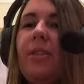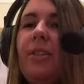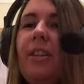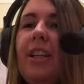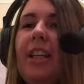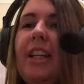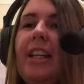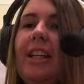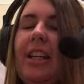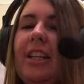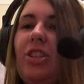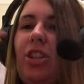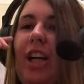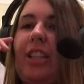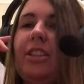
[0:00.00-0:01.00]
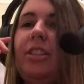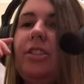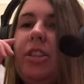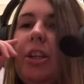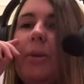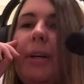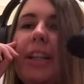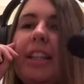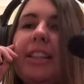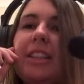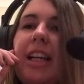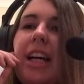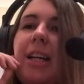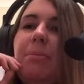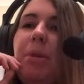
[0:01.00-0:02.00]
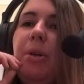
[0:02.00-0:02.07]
He chatted to at the time.